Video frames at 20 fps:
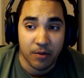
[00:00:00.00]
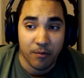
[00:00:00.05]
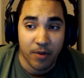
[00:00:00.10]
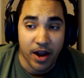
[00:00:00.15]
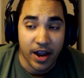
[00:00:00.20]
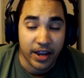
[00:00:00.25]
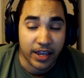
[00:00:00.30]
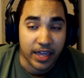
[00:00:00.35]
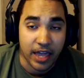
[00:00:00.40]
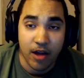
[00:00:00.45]

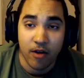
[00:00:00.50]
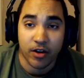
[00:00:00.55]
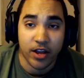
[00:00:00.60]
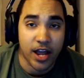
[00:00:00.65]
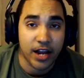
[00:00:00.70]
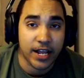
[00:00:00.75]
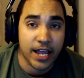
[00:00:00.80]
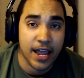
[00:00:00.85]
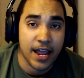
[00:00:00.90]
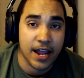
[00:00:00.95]
my account
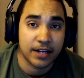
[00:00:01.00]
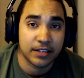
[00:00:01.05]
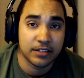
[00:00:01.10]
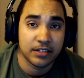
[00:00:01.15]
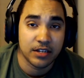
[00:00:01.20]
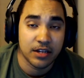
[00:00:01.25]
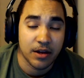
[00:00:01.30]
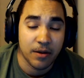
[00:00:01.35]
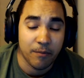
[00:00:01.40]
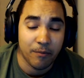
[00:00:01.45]
got
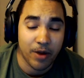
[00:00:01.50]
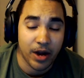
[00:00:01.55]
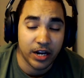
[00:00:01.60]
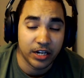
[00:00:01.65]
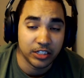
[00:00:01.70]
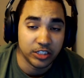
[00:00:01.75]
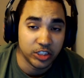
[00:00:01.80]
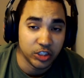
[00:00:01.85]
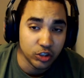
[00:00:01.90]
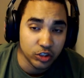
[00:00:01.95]
hacked,
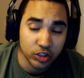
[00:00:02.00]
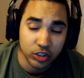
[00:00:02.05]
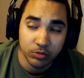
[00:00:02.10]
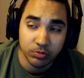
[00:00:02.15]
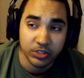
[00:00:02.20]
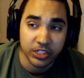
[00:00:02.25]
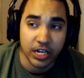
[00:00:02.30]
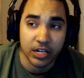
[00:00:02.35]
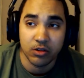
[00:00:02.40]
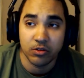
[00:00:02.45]
my
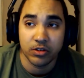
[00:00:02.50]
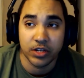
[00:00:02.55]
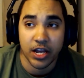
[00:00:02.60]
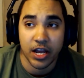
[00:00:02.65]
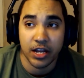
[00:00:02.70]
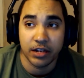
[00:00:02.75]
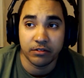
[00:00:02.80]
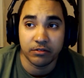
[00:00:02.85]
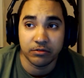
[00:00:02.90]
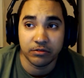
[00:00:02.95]
YouTube channel
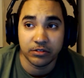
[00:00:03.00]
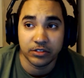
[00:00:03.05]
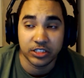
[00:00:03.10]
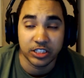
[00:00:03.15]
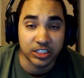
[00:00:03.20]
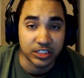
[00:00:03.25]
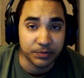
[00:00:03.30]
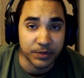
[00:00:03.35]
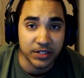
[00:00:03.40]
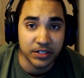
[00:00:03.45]
got
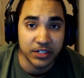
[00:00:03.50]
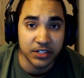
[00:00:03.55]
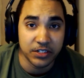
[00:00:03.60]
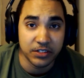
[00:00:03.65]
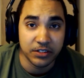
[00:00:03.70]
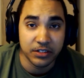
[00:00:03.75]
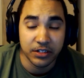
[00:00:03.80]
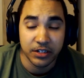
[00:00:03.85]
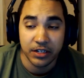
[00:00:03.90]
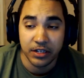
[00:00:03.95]

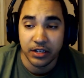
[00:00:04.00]
suspended,